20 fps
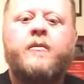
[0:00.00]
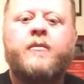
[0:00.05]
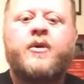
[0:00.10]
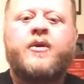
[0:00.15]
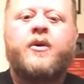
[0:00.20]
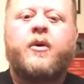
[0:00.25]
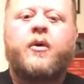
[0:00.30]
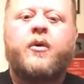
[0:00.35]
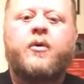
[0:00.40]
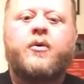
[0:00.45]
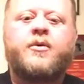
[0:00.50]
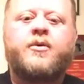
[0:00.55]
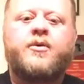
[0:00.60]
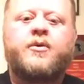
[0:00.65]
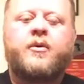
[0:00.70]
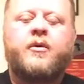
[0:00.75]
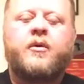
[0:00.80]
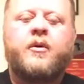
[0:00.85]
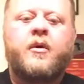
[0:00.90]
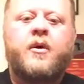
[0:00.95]
but the
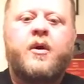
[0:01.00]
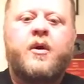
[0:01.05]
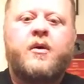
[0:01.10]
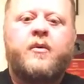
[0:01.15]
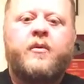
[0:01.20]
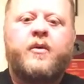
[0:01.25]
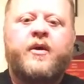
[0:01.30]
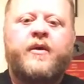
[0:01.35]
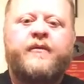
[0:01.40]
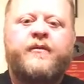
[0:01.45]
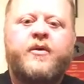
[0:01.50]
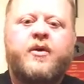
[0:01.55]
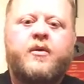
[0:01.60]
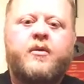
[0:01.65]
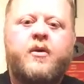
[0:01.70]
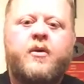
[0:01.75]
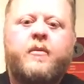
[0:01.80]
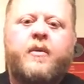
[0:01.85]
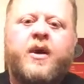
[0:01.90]
holster whenever you go